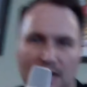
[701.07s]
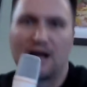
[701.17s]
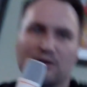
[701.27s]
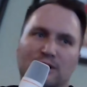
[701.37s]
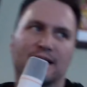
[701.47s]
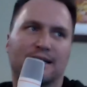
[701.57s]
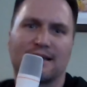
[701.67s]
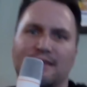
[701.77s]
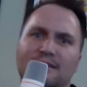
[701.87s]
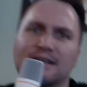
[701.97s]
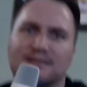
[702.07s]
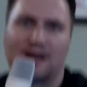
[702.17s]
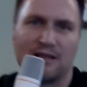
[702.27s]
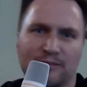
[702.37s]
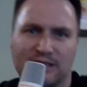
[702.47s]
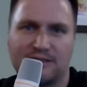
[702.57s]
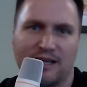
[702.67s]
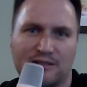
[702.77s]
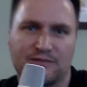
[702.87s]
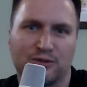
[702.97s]
All right, I think that's all I'm going to
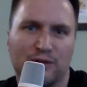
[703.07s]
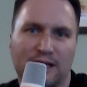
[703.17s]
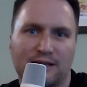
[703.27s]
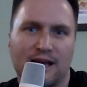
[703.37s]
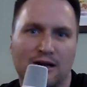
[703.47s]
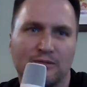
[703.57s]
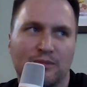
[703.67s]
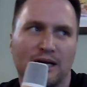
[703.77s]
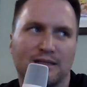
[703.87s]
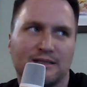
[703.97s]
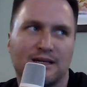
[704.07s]
test for right now, but